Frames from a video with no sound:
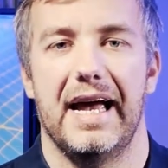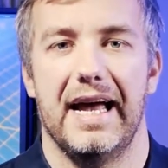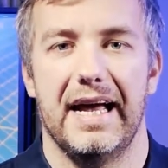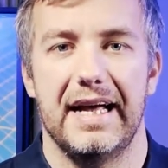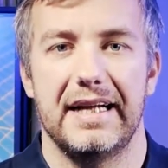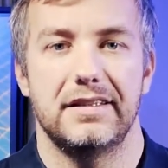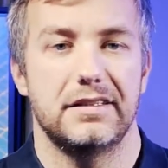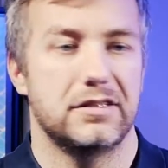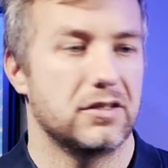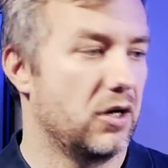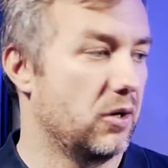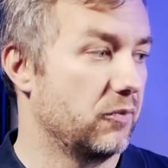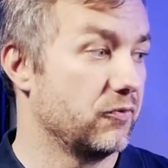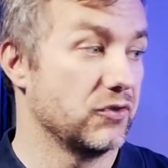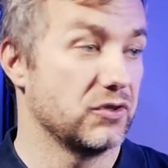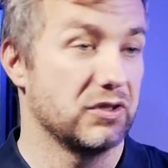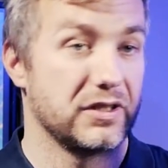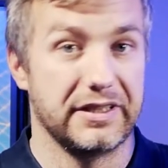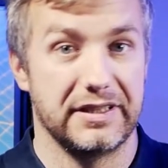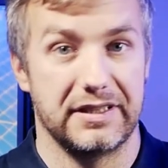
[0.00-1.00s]
and
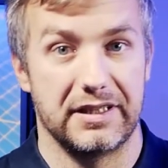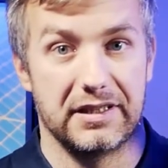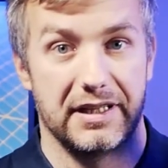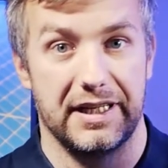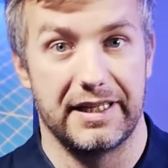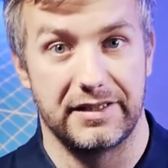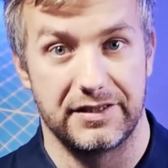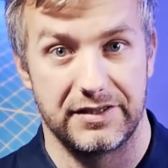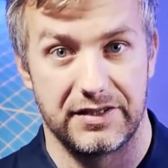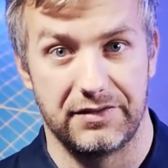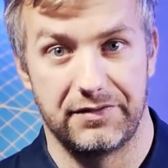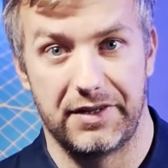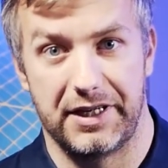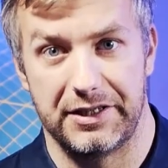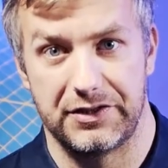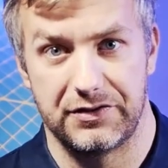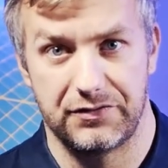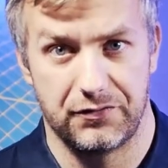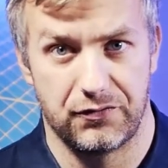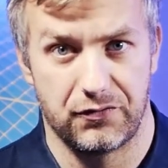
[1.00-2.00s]
obviously the latest
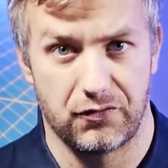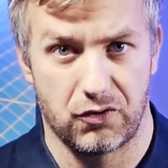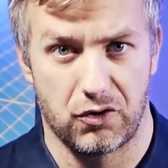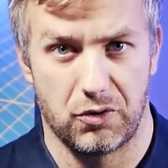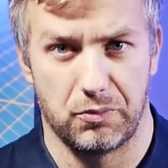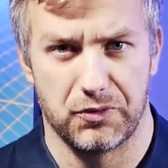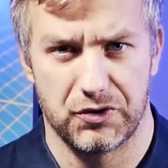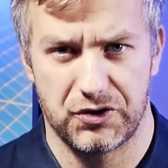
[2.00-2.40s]
device from